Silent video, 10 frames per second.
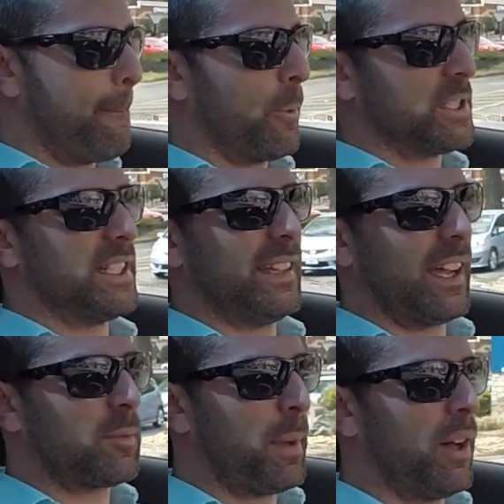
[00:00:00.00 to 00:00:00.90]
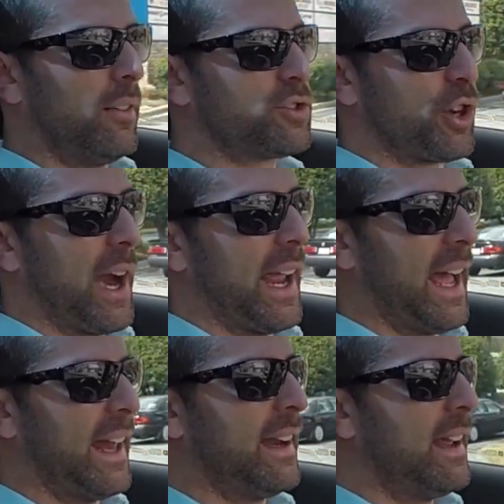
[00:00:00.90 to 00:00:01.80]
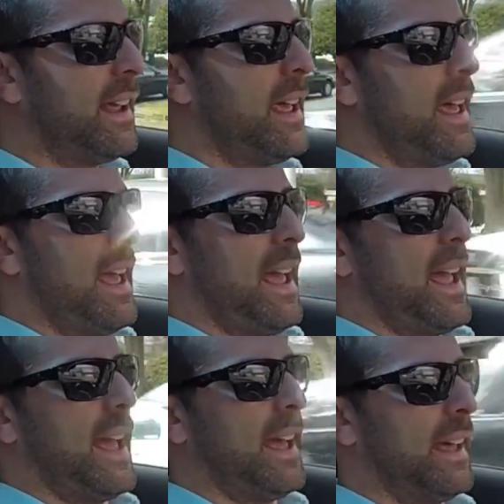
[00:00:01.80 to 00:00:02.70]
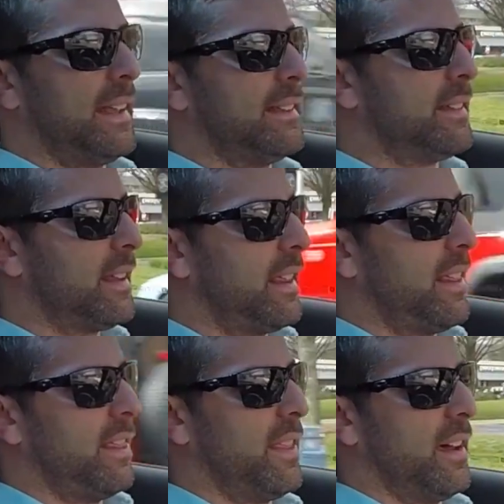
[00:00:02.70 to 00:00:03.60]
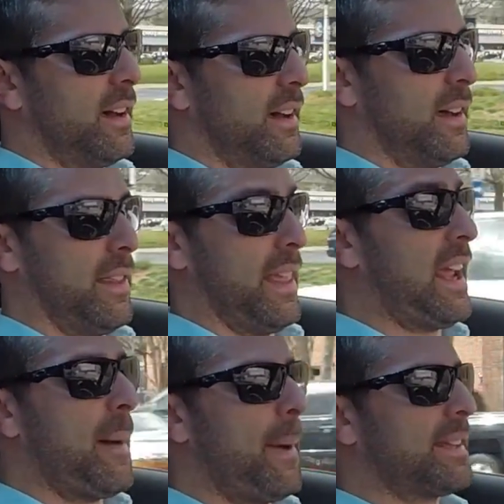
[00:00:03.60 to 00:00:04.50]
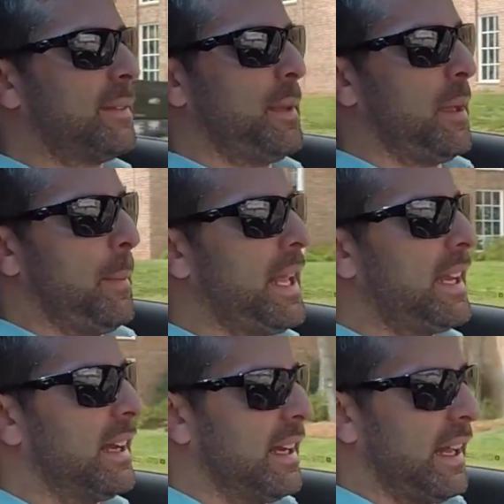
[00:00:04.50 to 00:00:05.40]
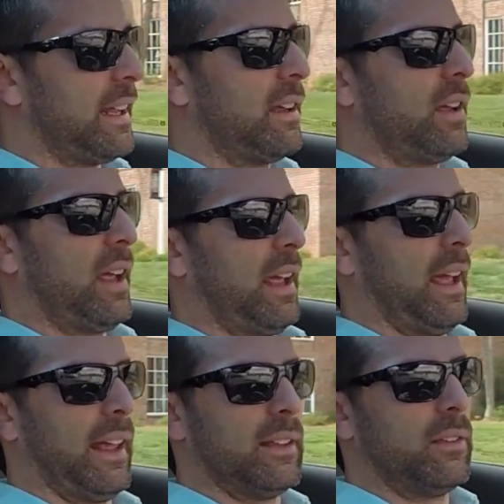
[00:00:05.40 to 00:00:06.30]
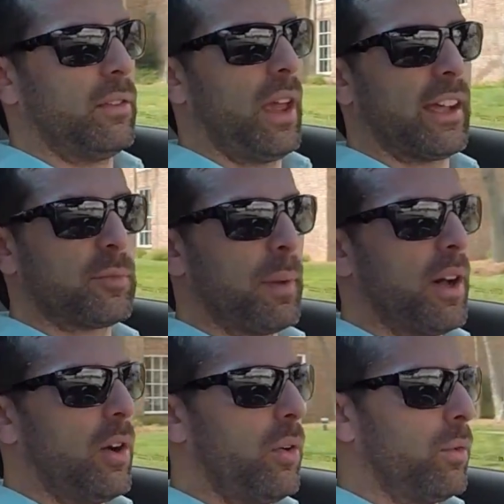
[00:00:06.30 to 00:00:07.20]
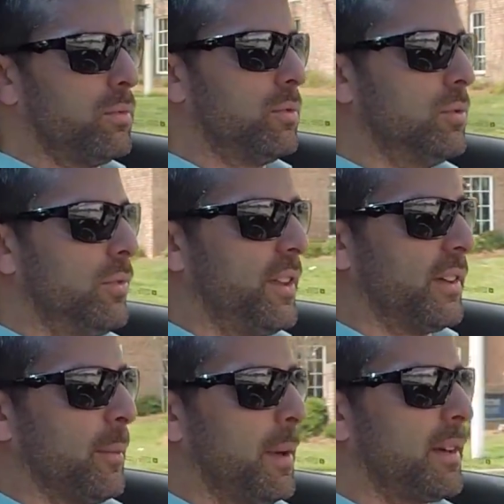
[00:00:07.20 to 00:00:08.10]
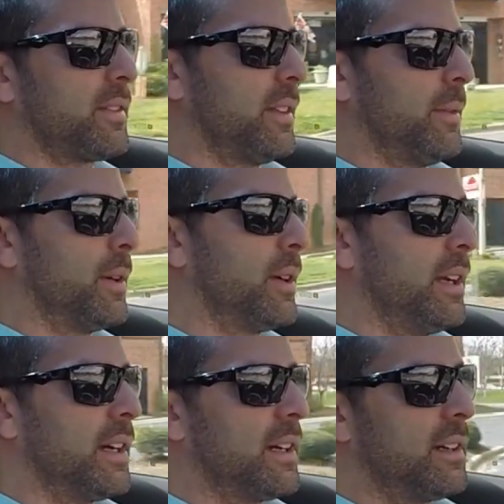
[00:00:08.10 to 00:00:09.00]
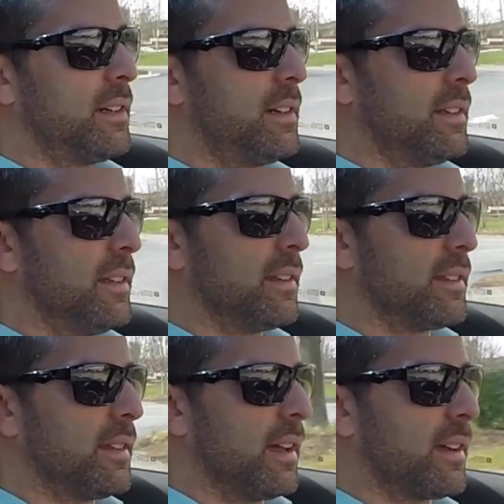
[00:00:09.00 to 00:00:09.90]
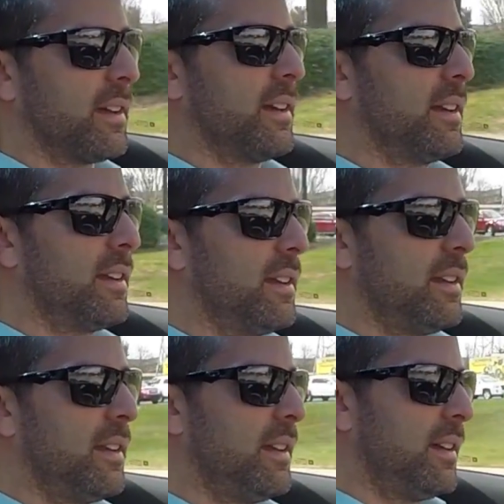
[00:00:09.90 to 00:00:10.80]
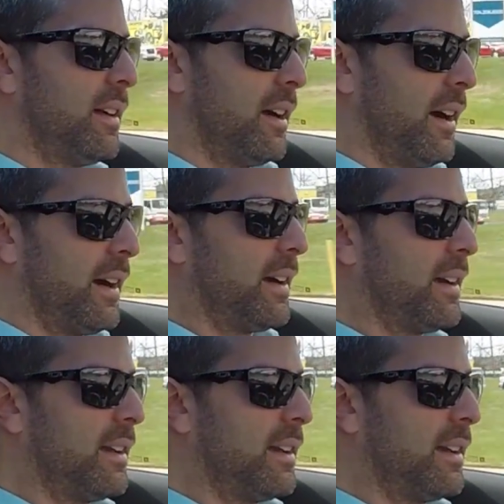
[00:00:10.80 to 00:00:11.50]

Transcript: which is Xpel of Triad, and they got back to me immediately. And Xpel, oof, there's a box on the road here. This is not good. All right.